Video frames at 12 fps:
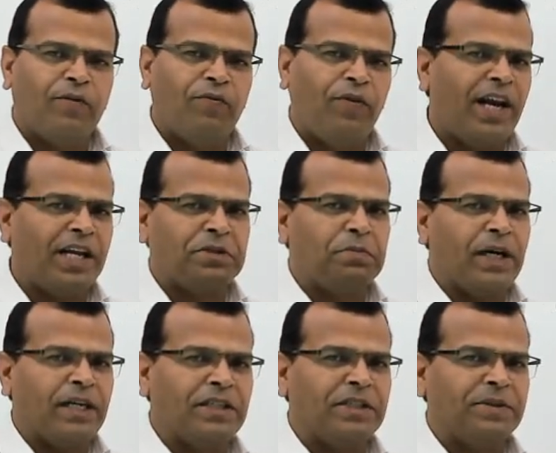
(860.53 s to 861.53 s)
valence
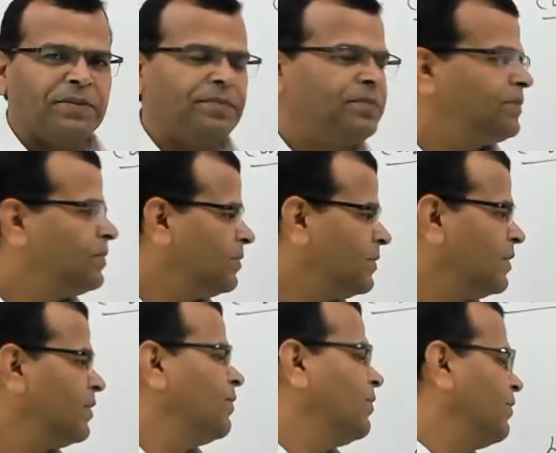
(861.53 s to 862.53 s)
band
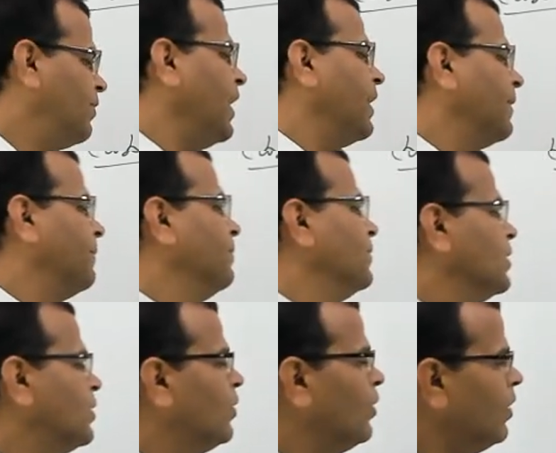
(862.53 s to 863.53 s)
fine
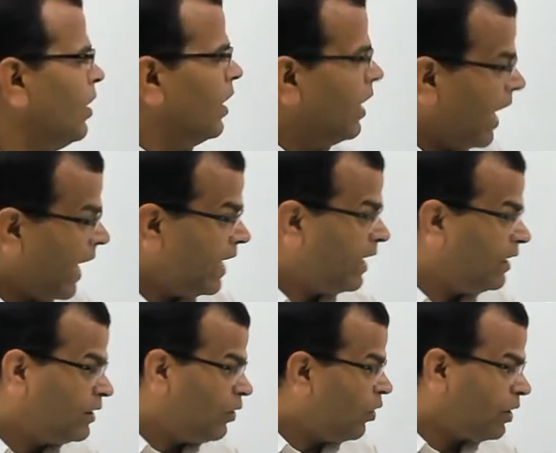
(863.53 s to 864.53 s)
so n d
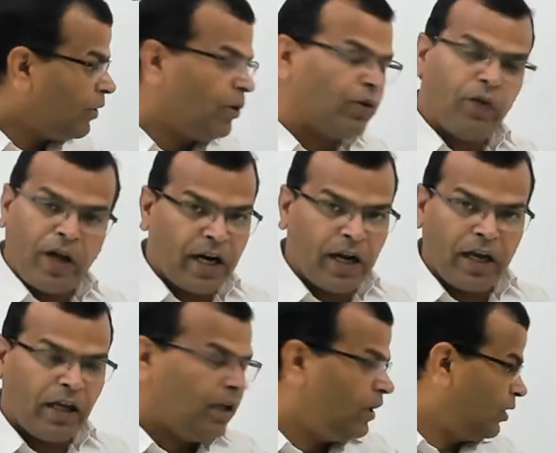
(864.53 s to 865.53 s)
is not equal to
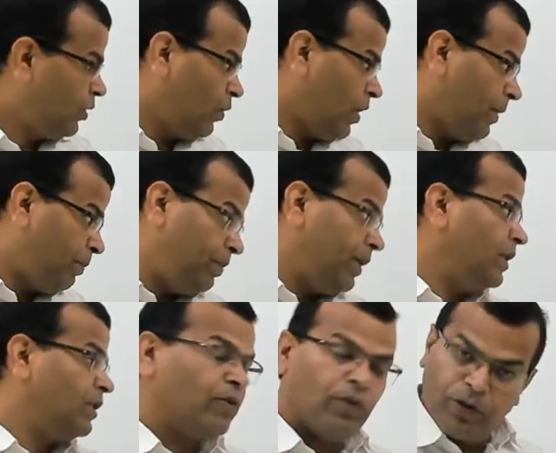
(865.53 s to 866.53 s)
ni so p
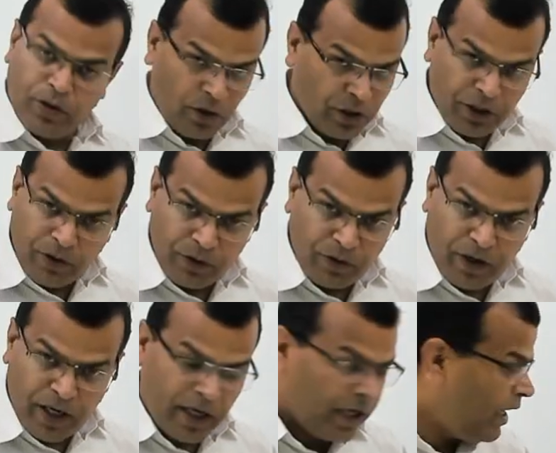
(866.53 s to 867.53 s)
is equal not equal to
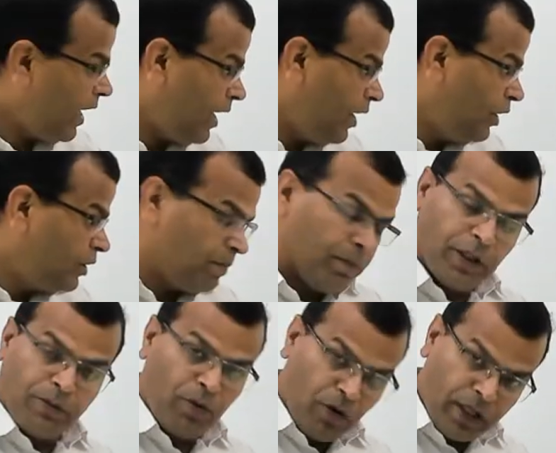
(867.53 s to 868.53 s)
ni is
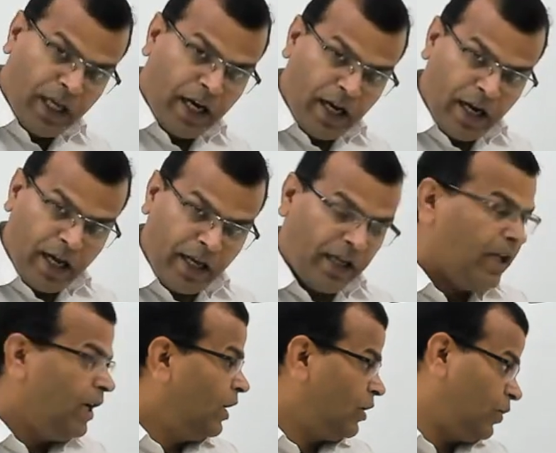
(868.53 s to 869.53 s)
much more than ni
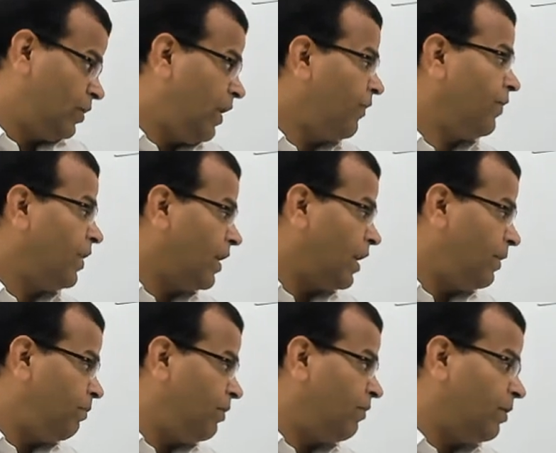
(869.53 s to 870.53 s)
so definitely
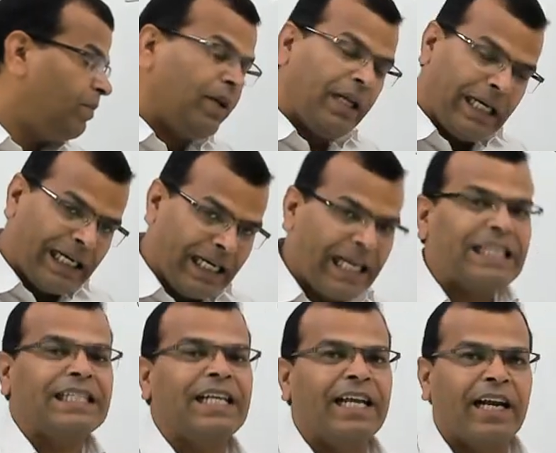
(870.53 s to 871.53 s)
p will be
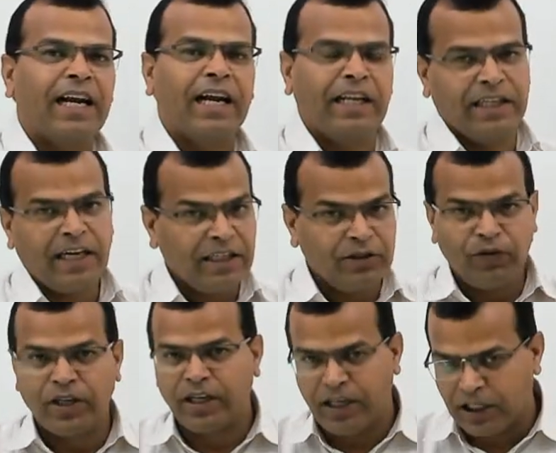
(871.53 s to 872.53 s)
less than ni that is
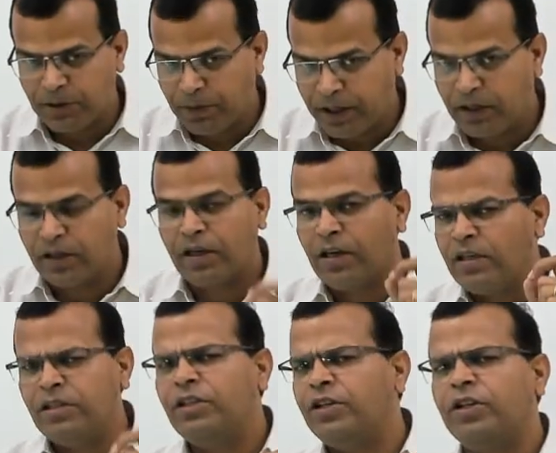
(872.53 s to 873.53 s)
what i explained the
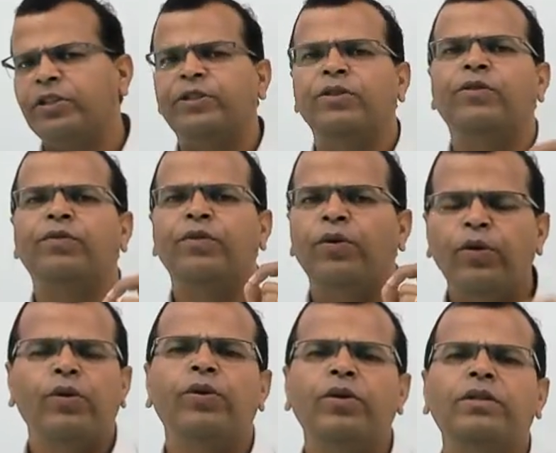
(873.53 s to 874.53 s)
concentration of
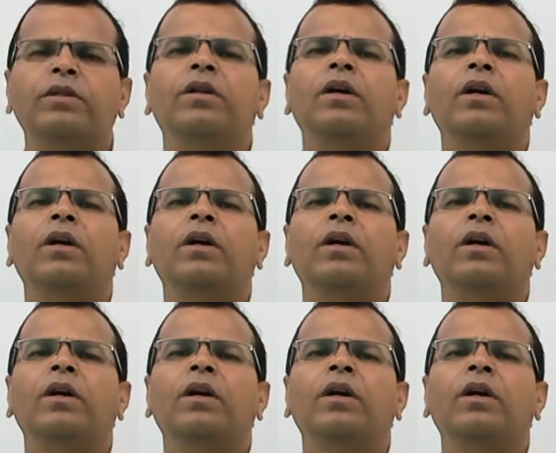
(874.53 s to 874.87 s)
holes